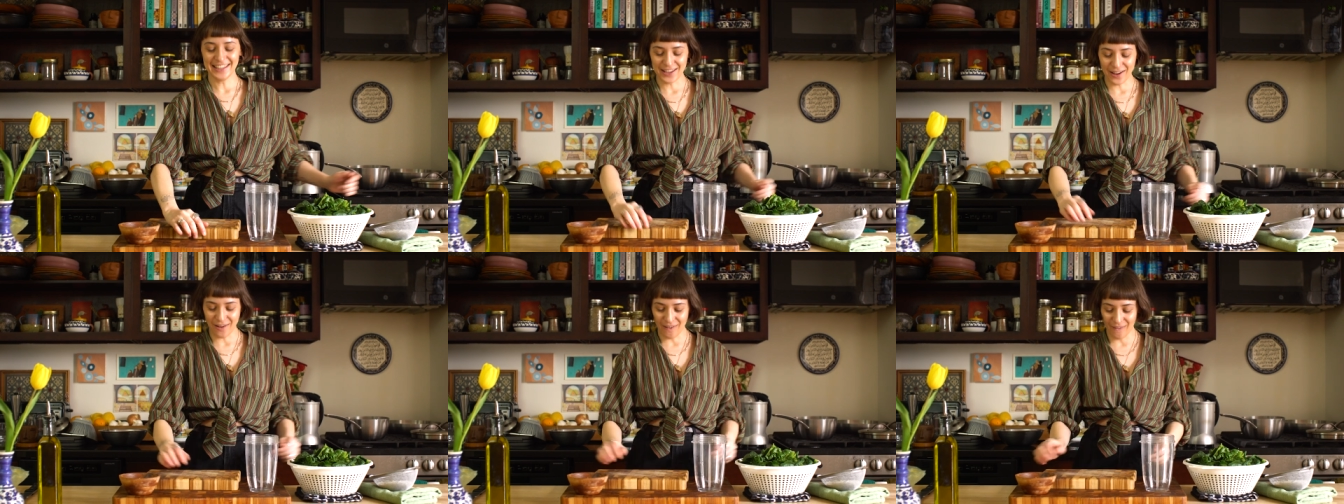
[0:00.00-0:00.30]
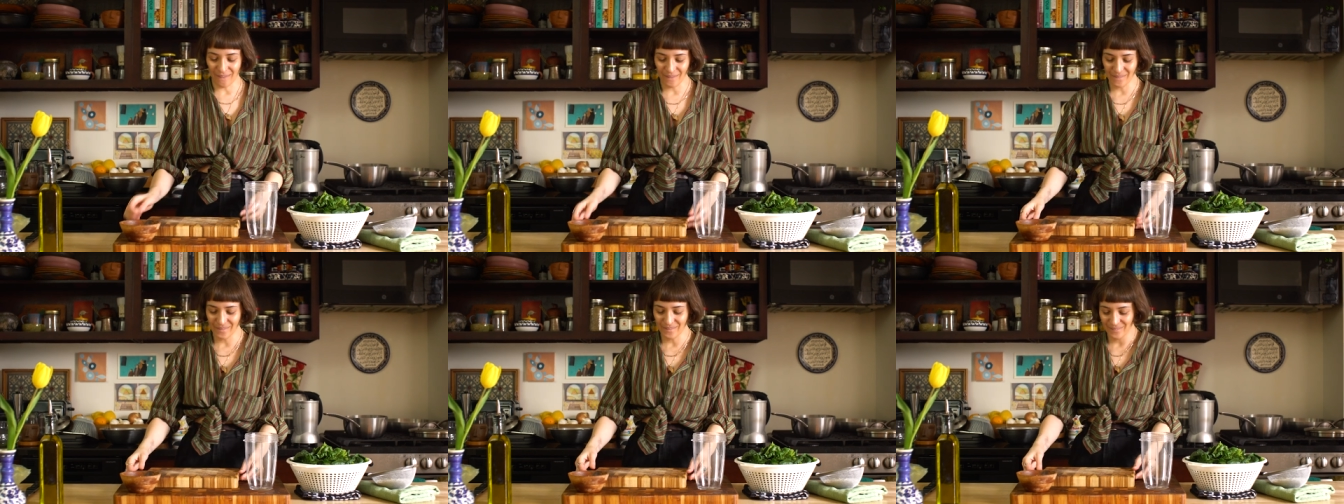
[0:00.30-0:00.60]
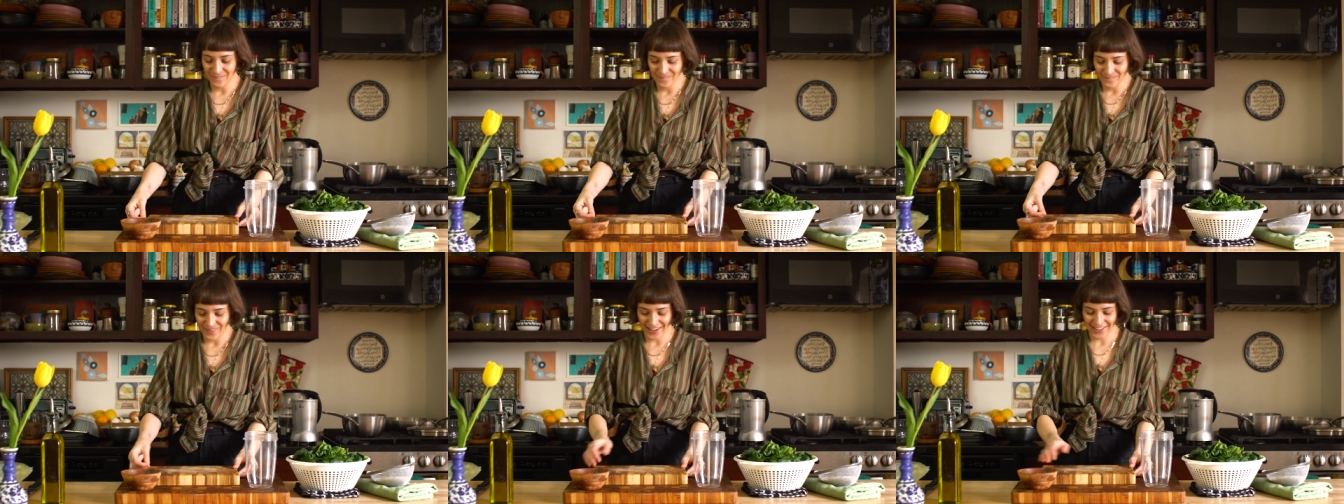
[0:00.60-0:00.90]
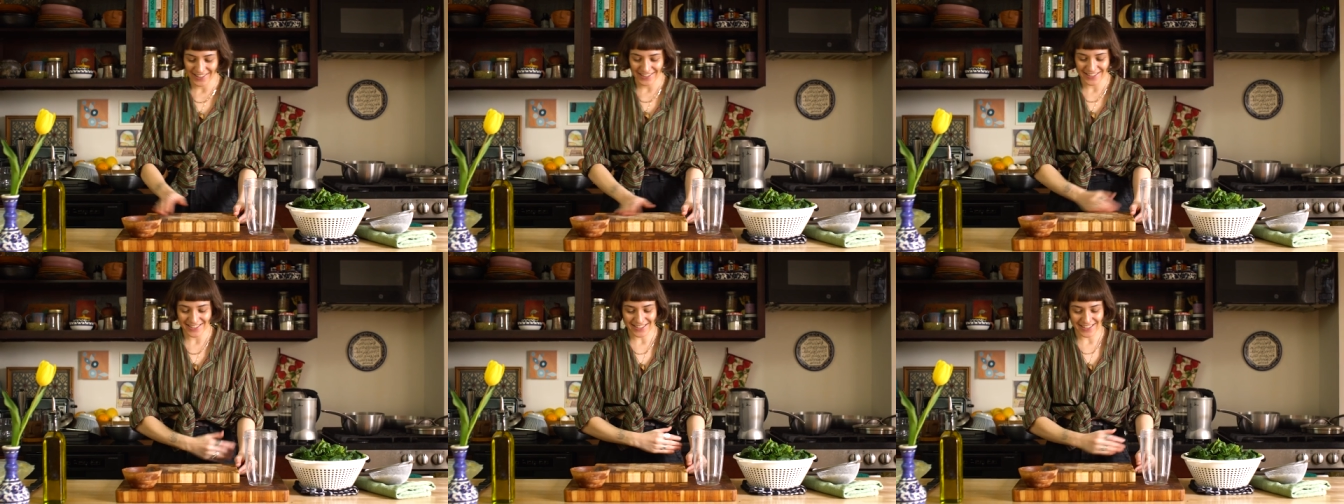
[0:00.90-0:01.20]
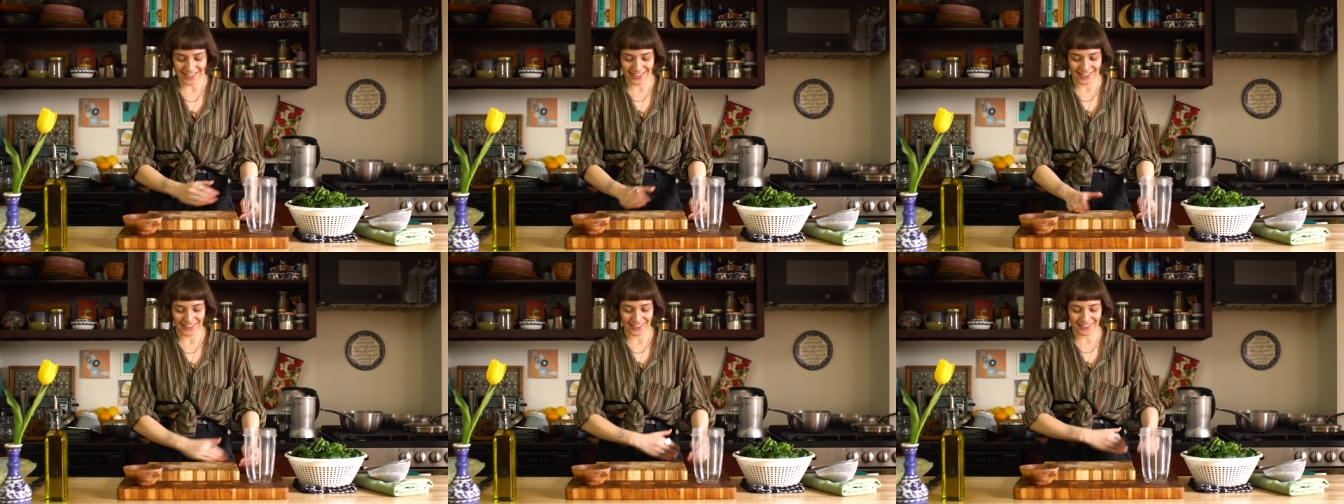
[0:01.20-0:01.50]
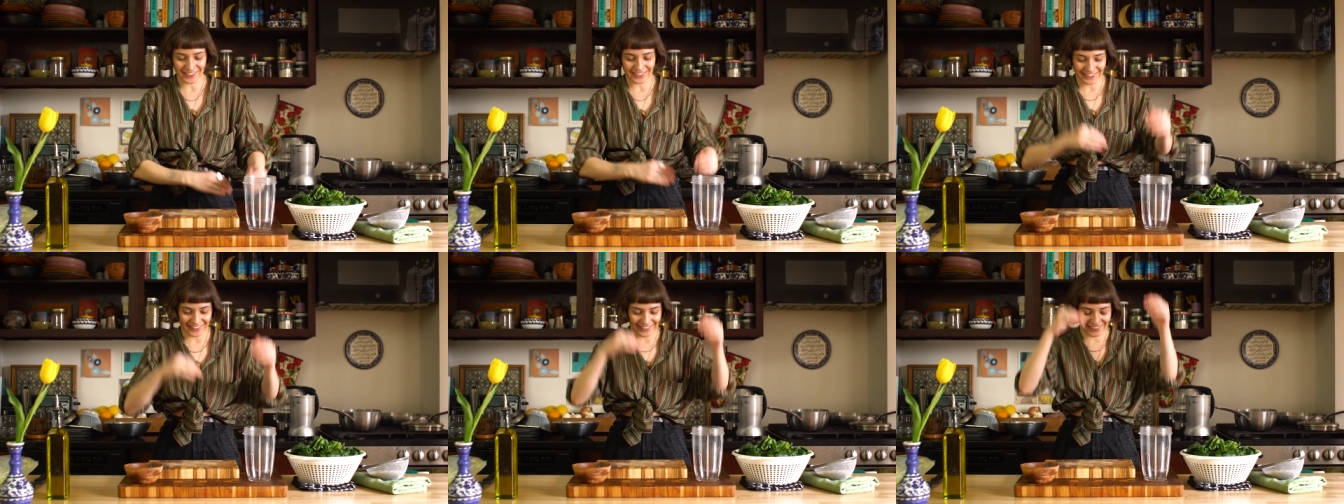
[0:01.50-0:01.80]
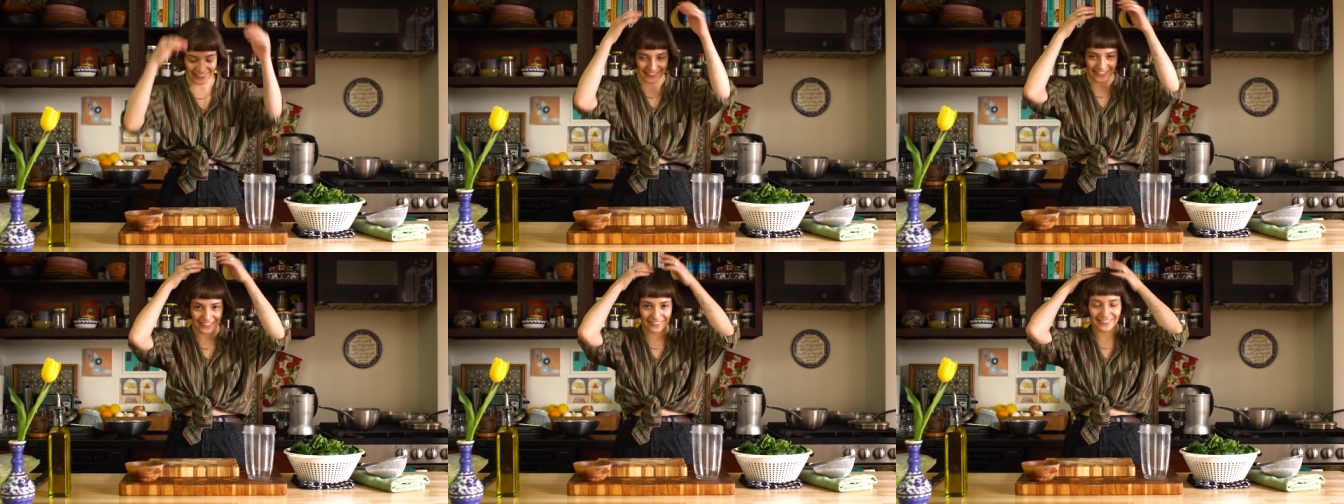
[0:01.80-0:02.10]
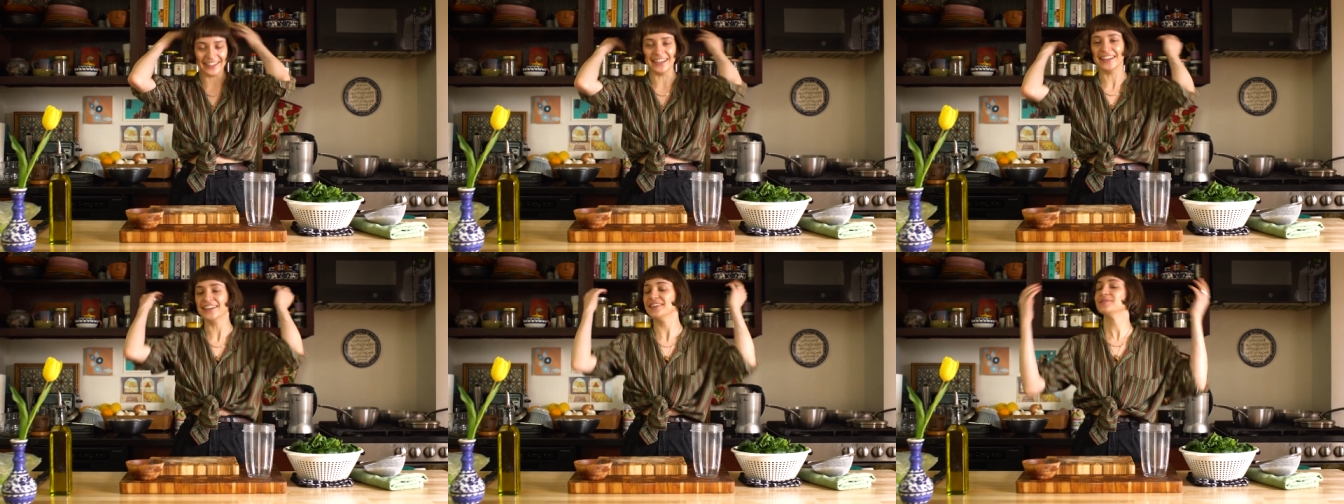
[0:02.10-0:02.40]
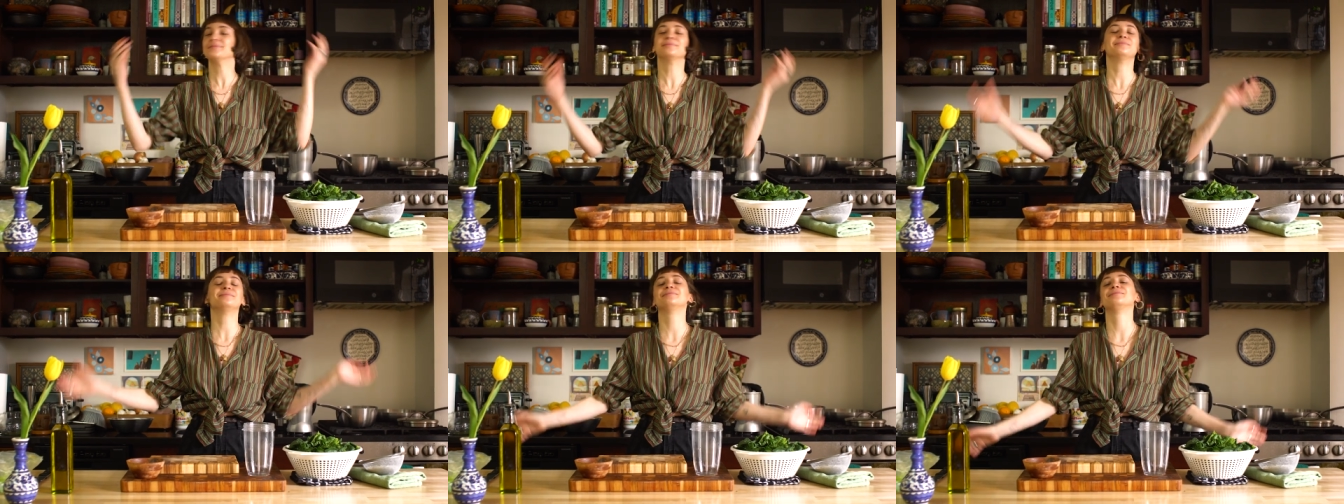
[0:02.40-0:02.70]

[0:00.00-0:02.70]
Yo, what is good? All right.